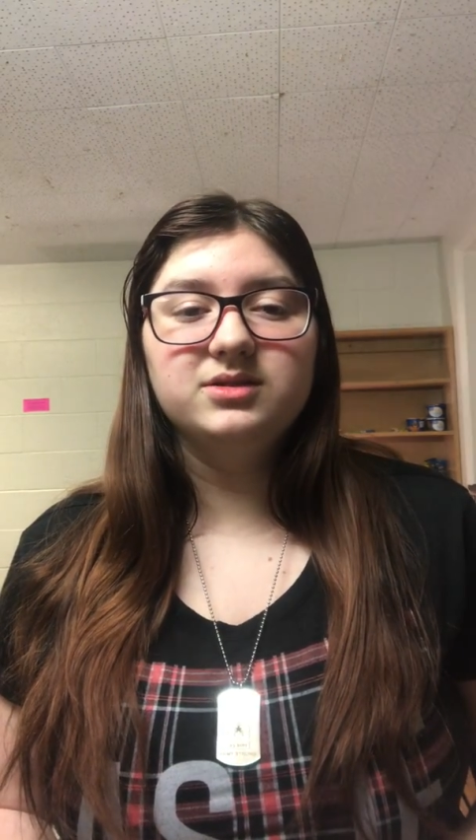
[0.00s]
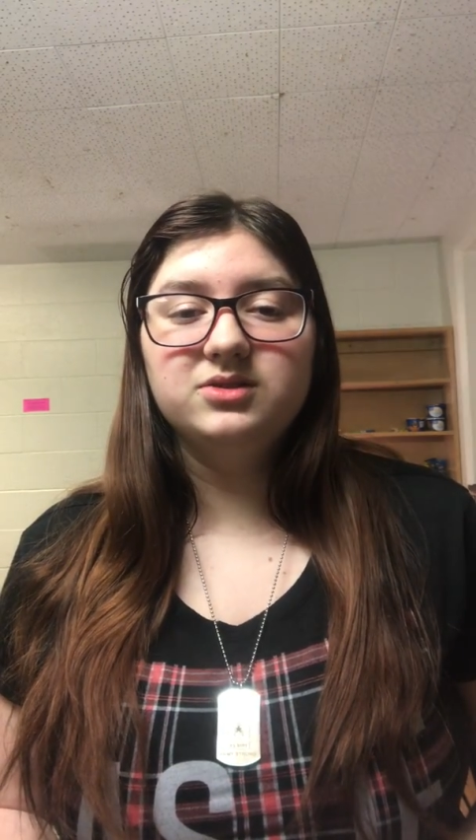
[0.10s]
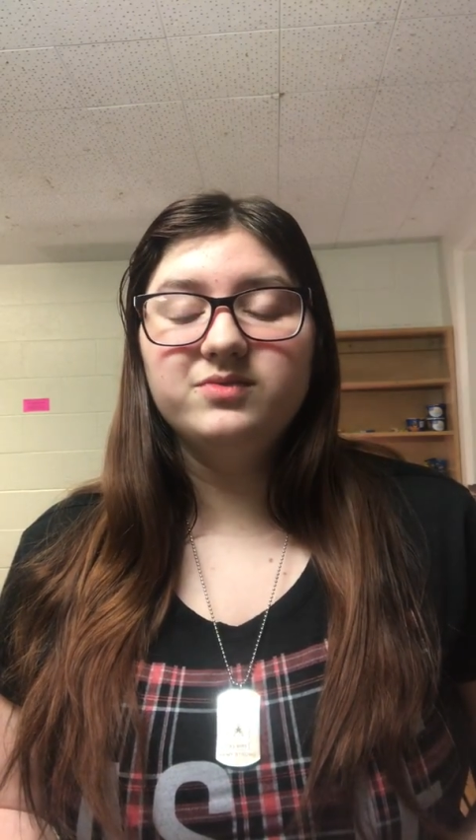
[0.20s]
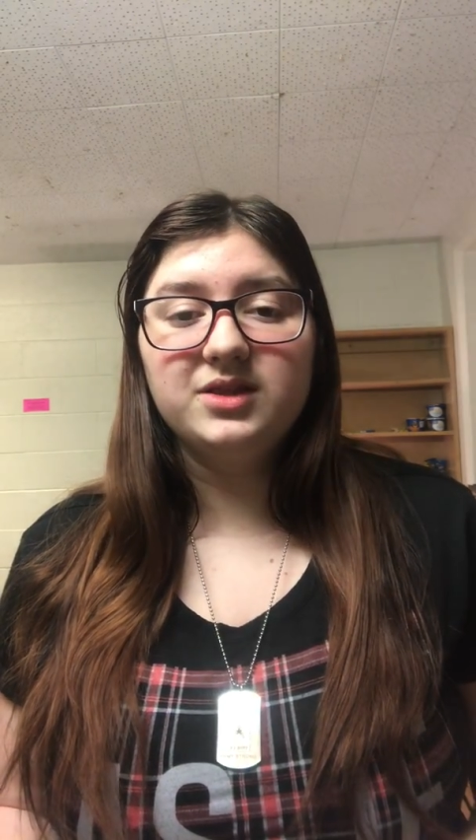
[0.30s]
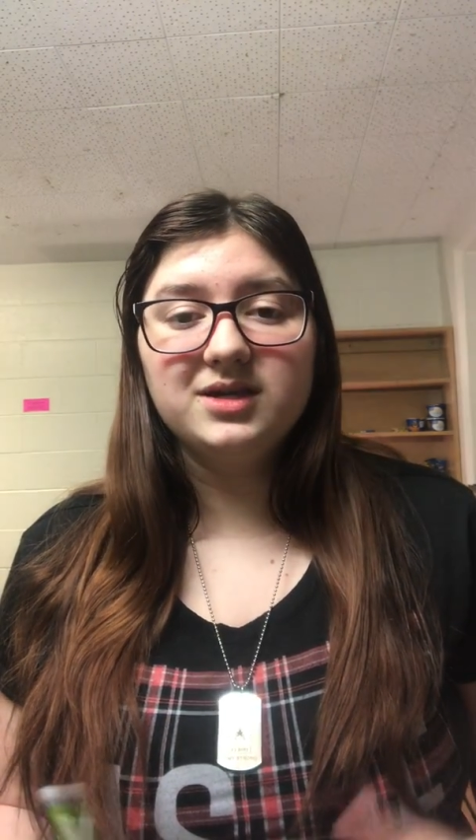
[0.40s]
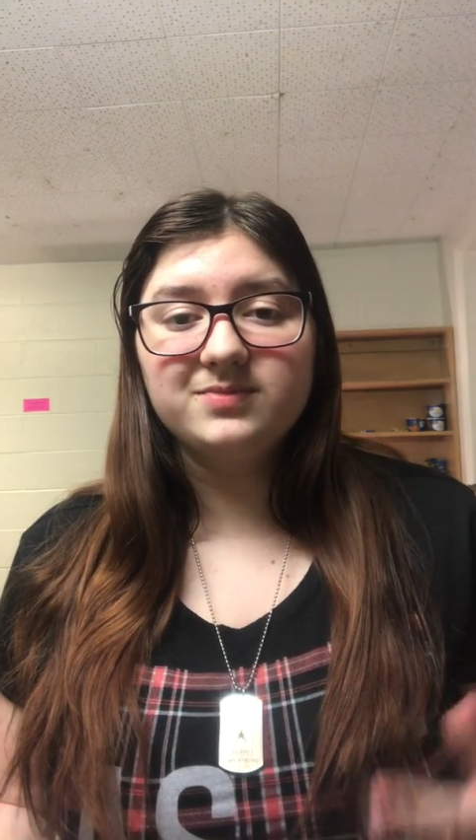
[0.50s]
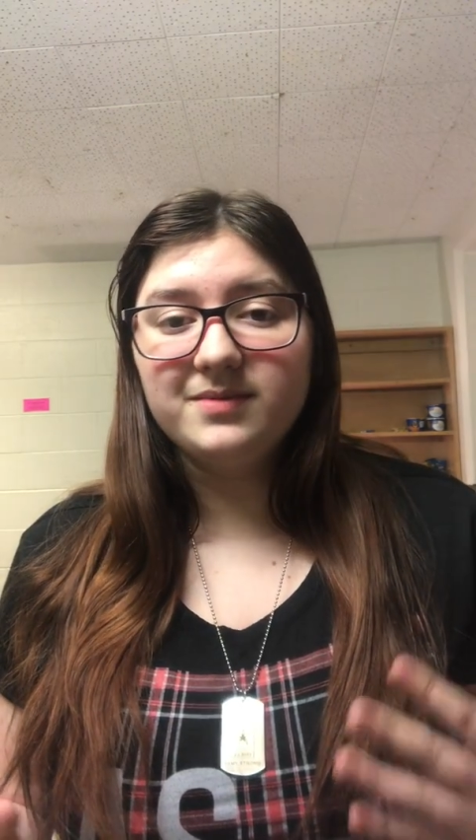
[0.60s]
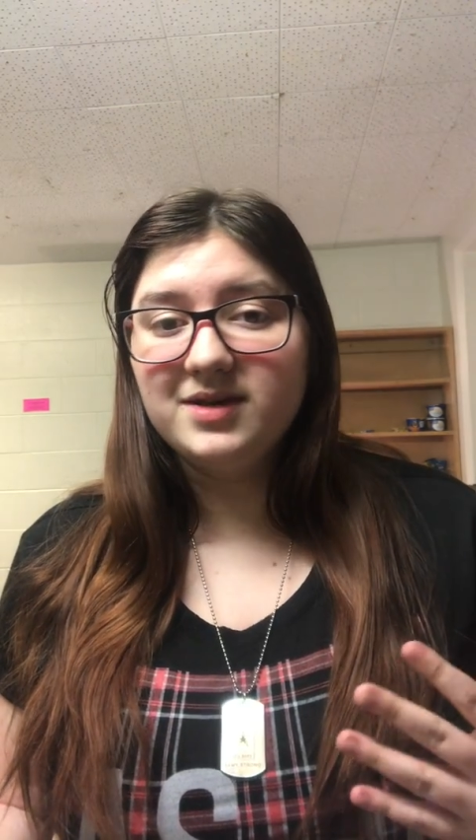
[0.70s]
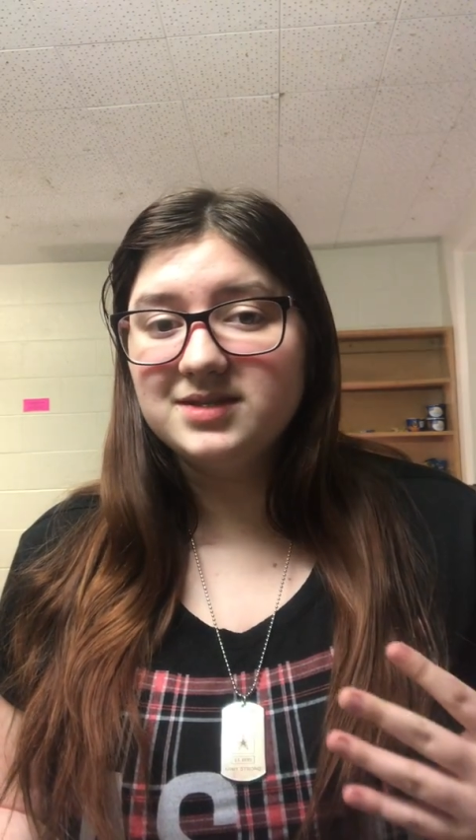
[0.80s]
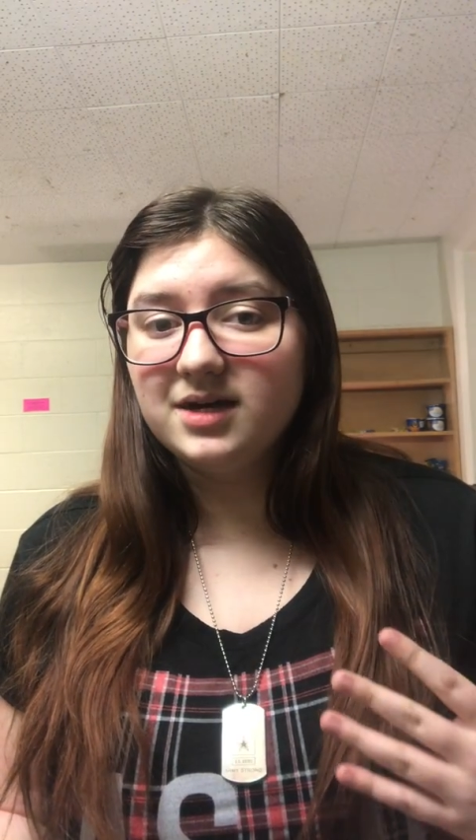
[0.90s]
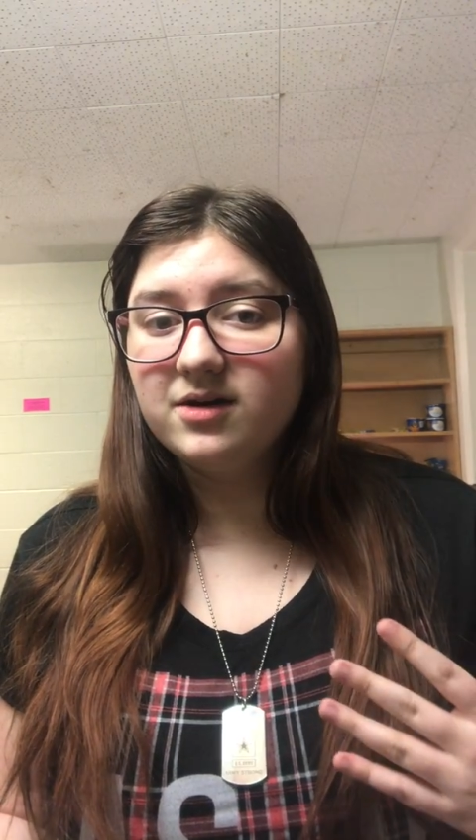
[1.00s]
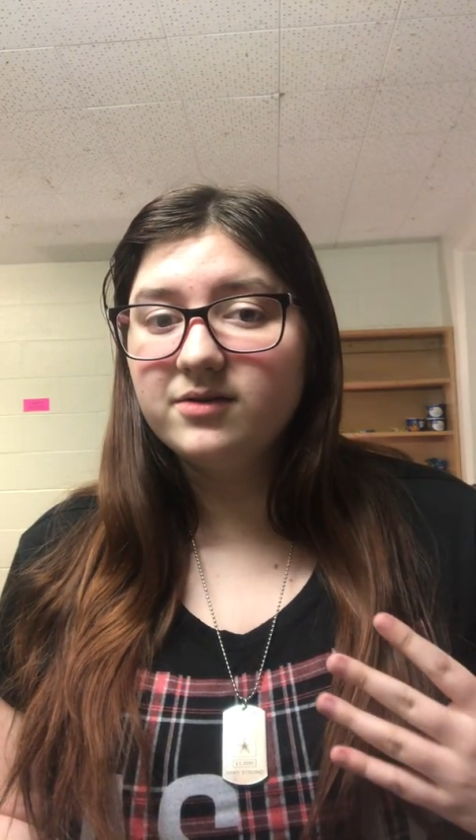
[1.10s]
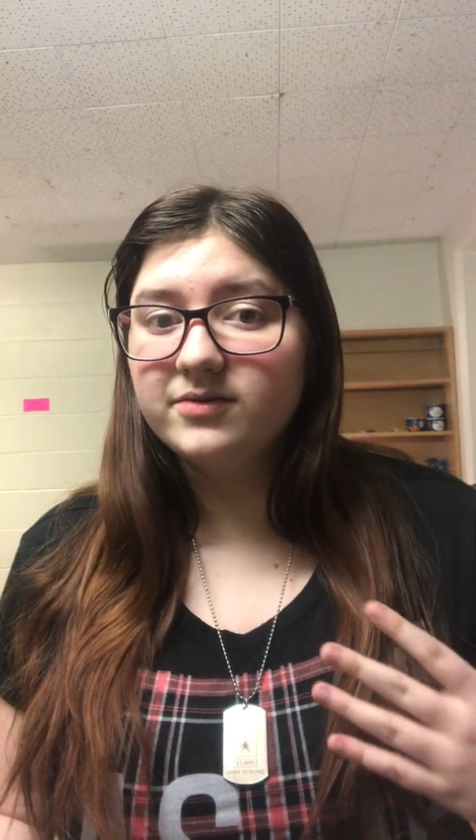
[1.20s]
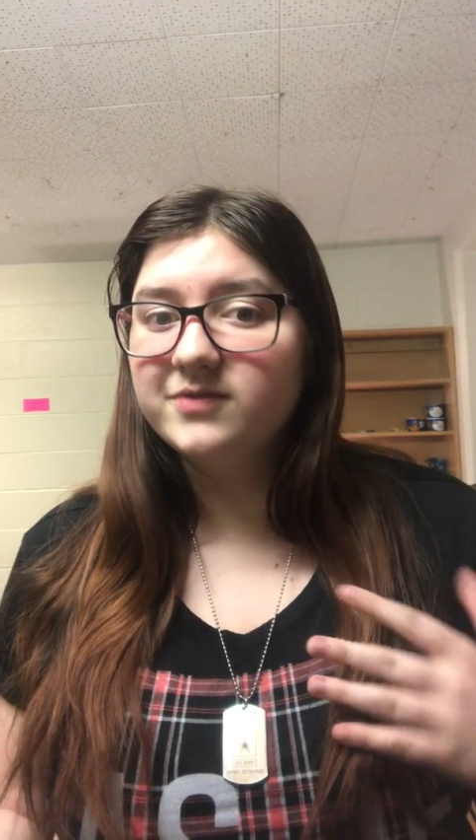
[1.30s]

too many things by myself or